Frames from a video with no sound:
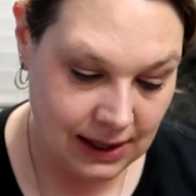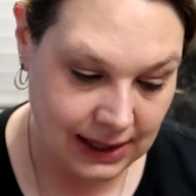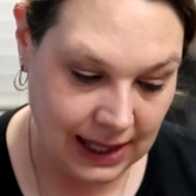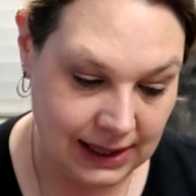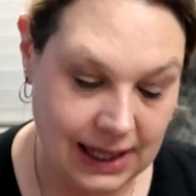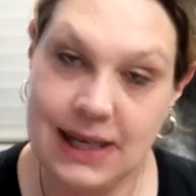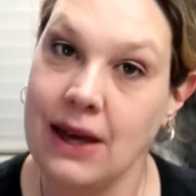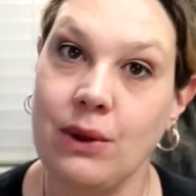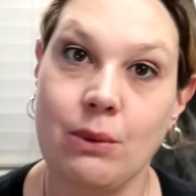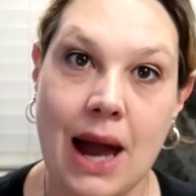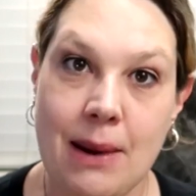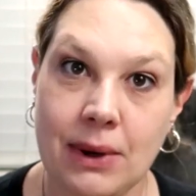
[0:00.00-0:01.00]
lately down
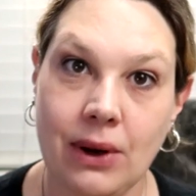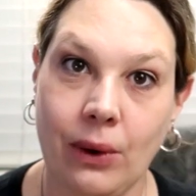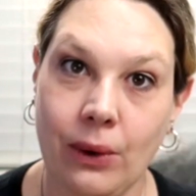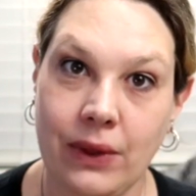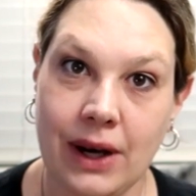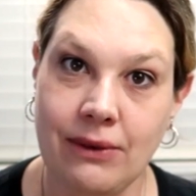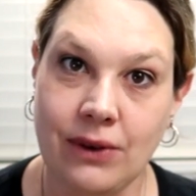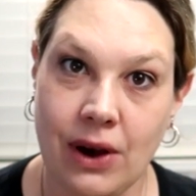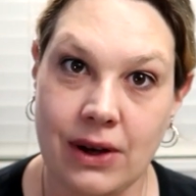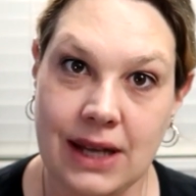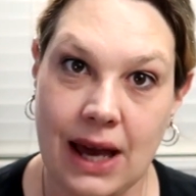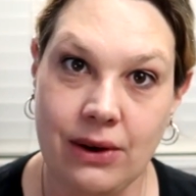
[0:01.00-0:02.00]
the rabbit hole that I've
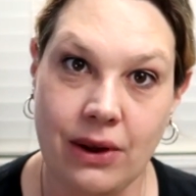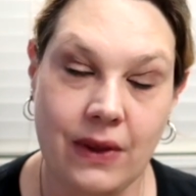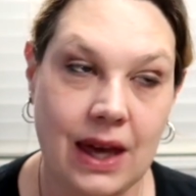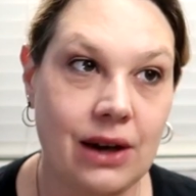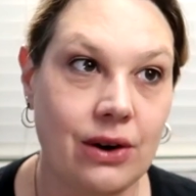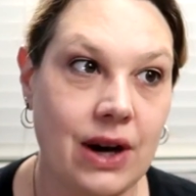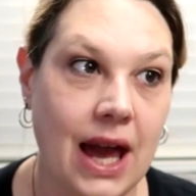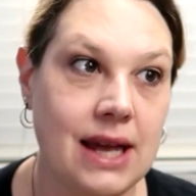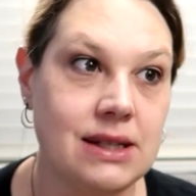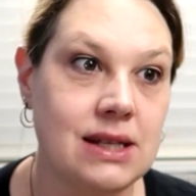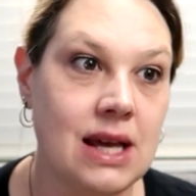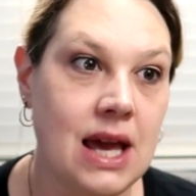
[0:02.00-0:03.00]
gone down on the
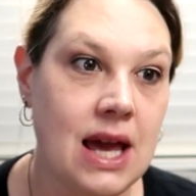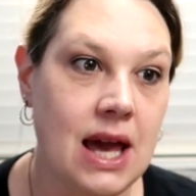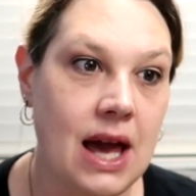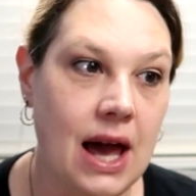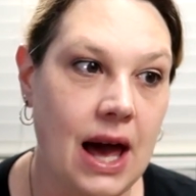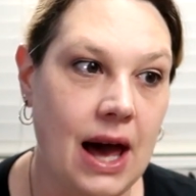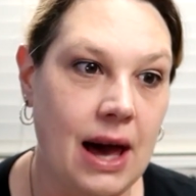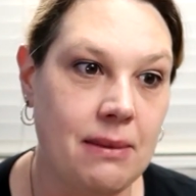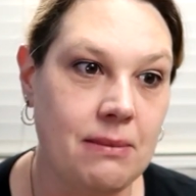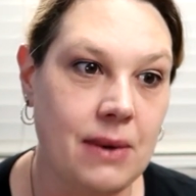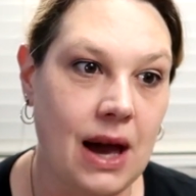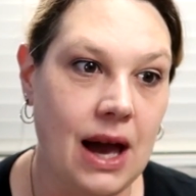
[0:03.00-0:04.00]
internet, I